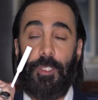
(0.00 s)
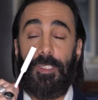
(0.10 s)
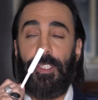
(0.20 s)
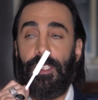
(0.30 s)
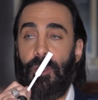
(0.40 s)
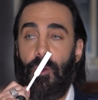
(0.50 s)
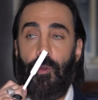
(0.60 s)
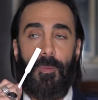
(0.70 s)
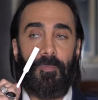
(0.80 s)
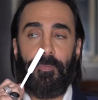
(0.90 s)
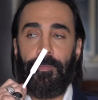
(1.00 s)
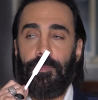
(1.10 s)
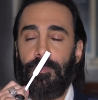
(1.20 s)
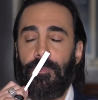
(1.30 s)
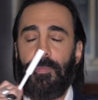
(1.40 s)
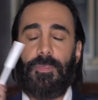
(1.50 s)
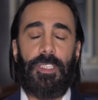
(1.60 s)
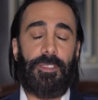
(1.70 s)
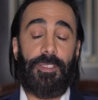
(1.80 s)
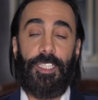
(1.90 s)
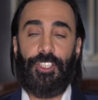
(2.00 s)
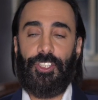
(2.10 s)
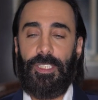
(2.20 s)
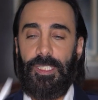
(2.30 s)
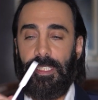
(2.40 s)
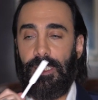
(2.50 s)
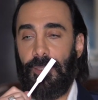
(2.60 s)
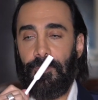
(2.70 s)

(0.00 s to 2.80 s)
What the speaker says: It's so delicious.